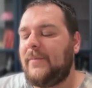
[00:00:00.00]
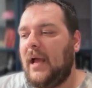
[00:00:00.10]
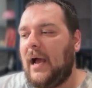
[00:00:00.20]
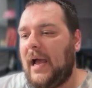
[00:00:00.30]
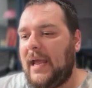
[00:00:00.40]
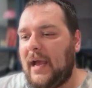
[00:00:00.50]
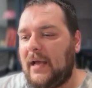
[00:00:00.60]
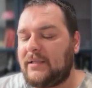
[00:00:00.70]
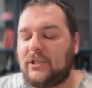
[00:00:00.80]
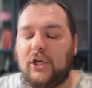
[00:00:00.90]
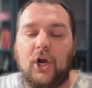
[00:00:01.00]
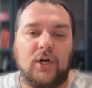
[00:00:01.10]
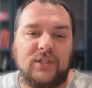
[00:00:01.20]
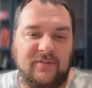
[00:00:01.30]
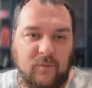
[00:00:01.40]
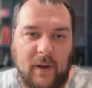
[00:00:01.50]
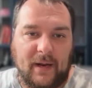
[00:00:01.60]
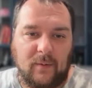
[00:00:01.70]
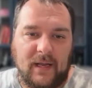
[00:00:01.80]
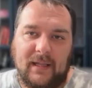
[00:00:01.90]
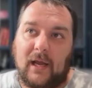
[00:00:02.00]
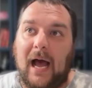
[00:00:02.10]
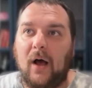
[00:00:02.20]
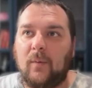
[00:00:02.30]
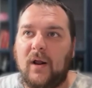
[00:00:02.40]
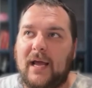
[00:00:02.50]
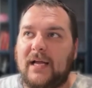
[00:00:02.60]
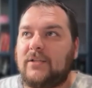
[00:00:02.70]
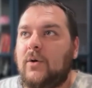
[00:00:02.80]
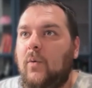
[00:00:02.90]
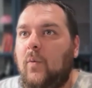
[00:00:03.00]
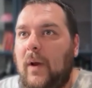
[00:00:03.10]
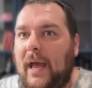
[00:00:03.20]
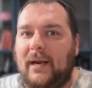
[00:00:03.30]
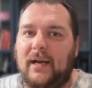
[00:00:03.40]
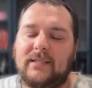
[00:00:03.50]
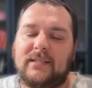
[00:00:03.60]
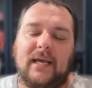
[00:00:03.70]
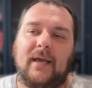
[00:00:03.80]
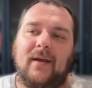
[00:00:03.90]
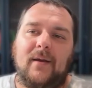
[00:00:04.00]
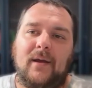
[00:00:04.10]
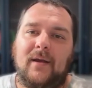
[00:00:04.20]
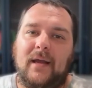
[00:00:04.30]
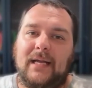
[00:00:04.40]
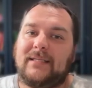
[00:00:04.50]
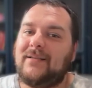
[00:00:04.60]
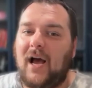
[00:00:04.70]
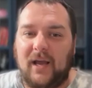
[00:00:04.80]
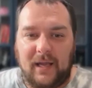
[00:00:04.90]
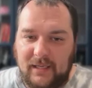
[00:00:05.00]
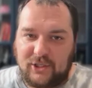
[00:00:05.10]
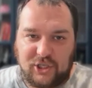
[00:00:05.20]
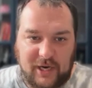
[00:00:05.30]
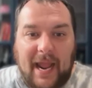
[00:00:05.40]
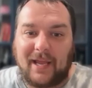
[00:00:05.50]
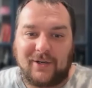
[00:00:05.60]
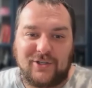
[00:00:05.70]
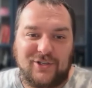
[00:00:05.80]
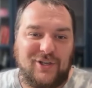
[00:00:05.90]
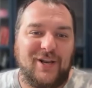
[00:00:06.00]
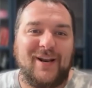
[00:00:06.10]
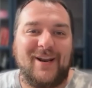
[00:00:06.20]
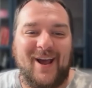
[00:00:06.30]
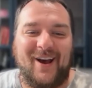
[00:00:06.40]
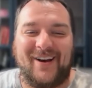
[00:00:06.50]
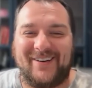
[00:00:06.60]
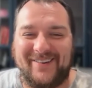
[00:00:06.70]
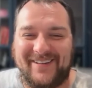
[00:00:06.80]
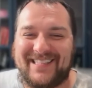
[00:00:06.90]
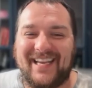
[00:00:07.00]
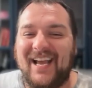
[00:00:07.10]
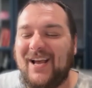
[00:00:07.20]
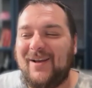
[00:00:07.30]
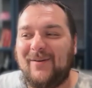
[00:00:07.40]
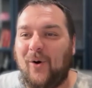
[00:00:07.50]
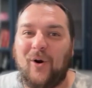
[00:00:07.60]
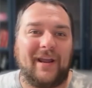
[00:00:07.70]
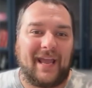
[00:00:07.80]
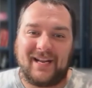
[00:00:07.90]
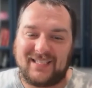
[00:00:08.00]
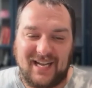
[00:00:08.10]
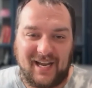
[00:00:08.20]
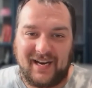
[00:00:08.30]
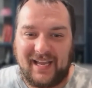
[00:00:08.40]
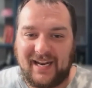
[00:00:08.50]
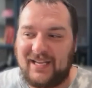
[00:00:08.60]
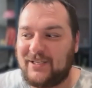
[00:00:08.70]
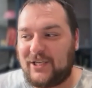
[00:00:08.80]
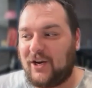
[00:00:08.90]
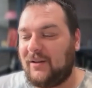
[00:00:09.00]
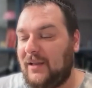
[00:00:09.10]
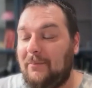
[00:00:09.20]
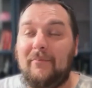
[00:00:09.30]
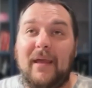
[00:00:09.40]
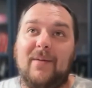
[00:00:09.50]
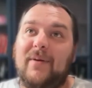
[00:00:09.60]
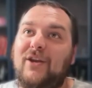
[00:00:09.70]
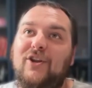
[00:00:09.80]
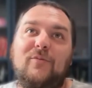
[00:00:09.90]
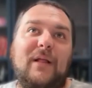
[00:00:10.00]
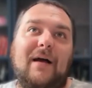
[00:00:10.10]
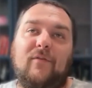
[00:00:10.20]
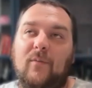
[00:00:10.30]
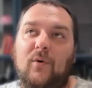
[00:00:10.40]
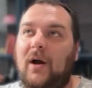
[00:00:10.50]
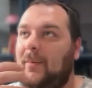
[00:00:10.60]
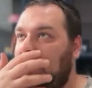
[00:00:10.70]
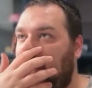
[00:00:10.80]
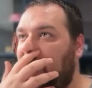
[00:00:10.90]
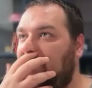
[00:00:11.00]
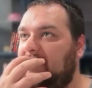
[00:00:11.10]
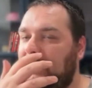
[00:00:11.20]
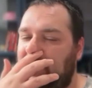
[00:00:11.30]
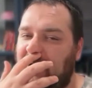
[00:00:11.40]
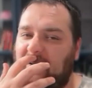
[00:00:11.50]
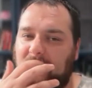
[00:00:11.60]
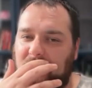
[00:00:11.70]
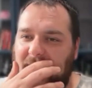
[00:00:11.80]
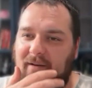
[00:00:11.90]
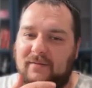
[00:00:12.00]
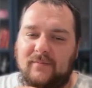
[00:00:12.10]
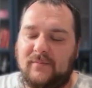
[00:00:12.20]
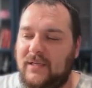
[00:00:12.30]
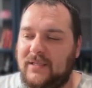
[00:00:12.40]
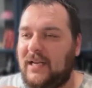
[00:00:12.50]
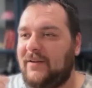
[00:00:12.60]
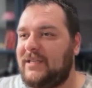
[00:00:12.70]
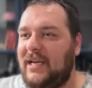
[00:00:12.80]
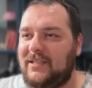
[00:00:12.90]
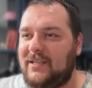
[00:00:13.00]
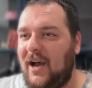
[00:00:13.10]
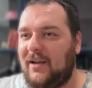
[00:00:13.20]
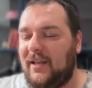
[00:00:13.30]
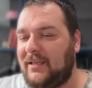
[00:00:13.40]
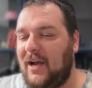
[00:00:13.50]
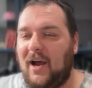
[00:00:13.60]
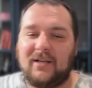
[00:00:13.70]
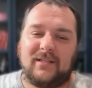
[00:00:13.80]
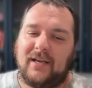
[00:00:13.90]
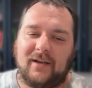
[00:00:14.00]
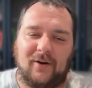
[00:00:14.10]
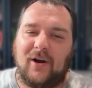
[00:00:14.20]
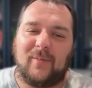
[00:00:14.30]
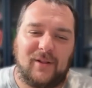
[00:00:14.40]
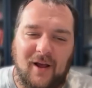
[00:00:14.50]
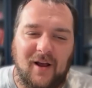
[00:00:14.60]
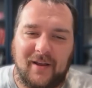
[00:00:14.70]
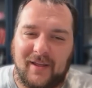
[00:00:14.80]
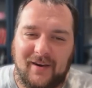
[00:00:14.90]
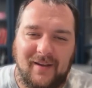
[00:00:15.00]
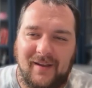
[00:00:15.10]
it's the curse of when, right? Like I'll run ads when, and it's like it's not gonna change, you know? It's like Organic's not going to get easier. Like maybe a new platform will come along, like instead of TikTok, like TokTik will come along and